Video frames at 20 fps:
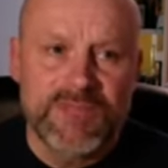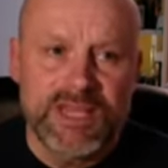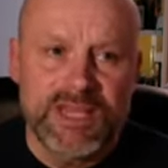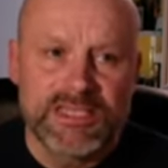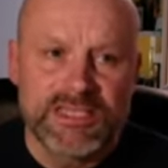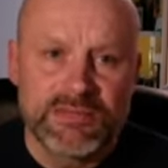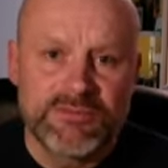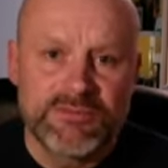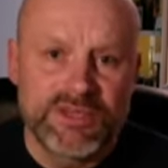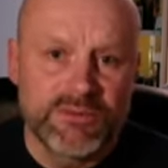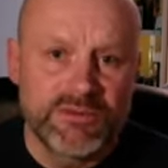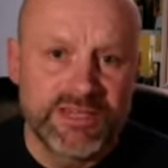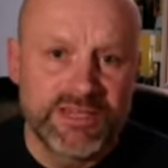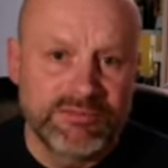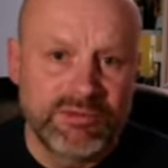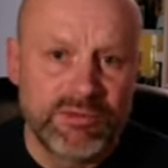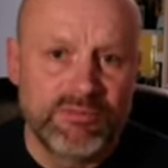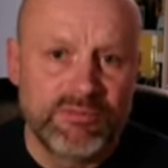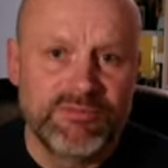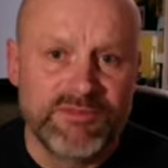something we need
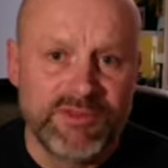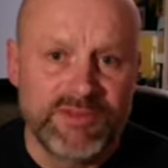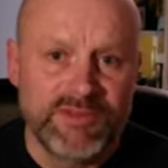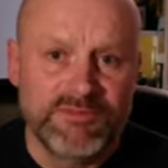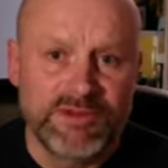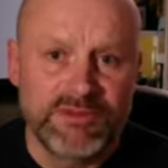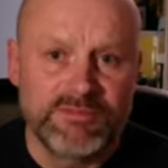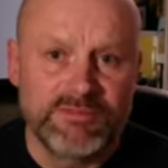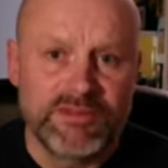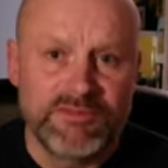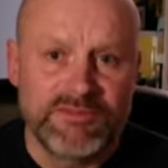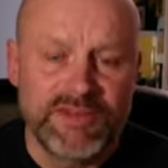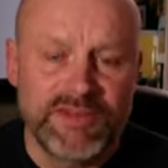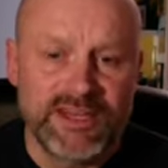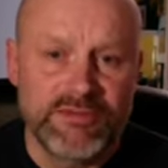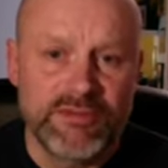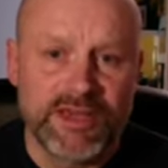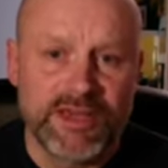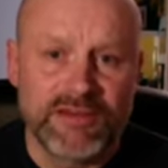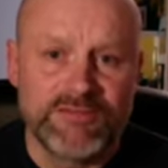to be
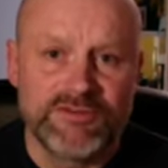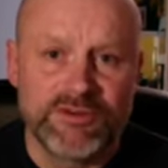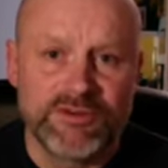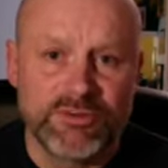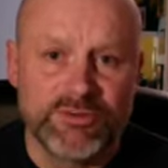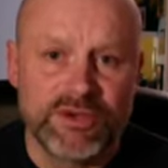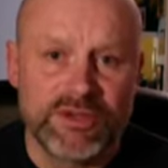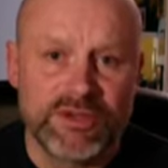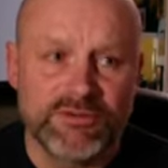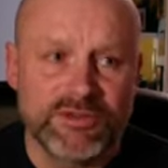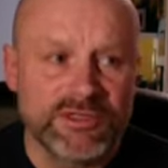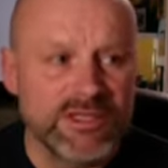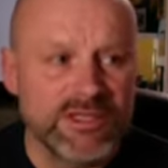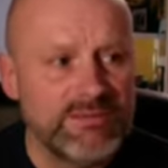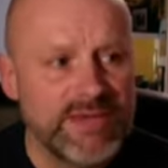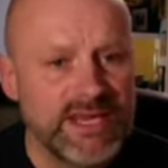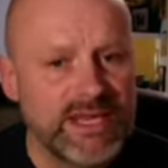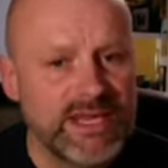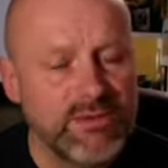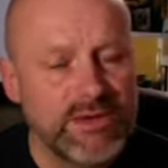very mindful. But in
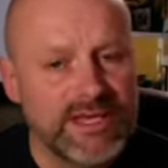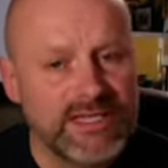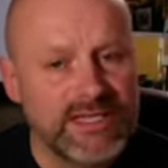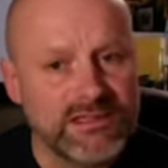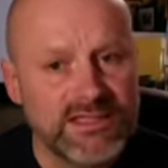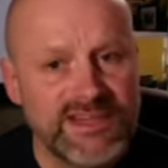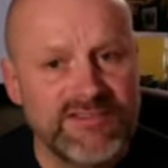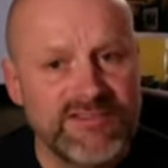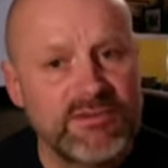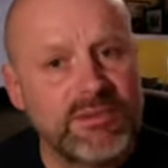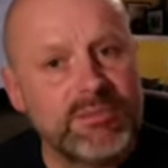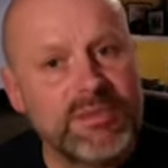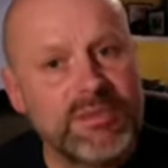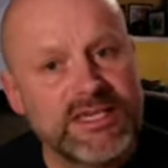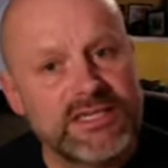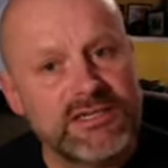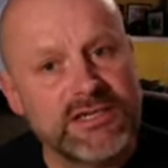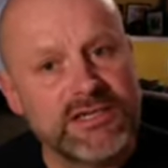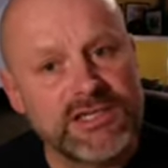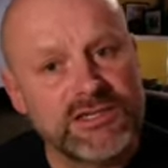many ways, there'll never be
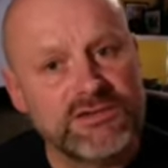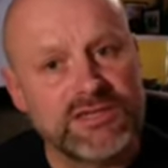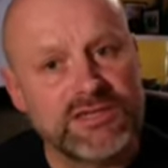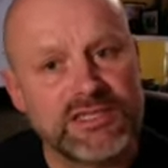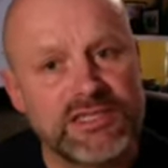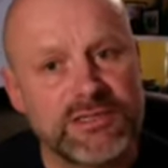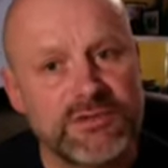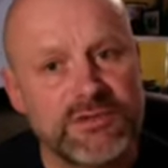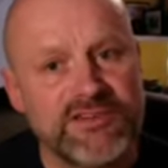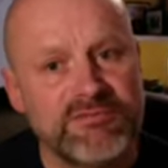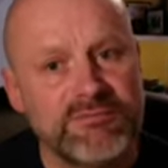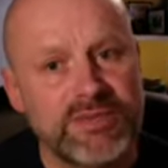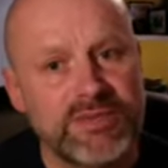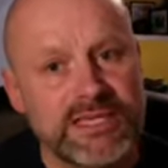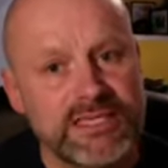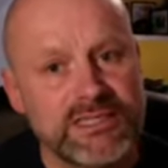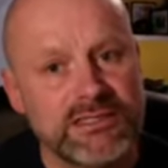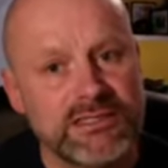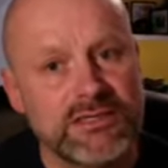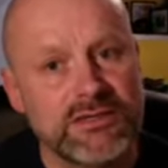peace in our streets until we have
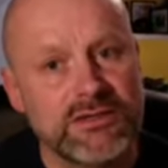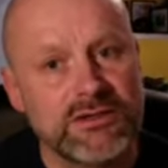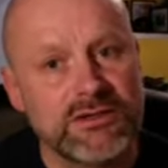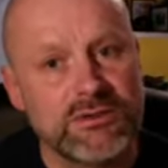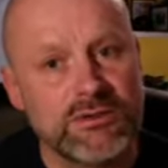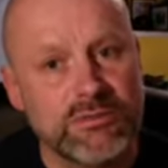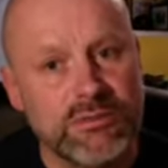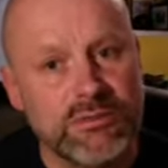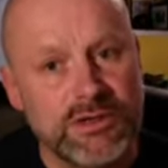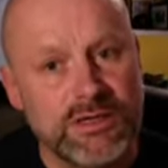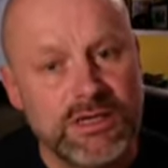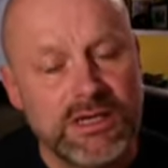peace in the home.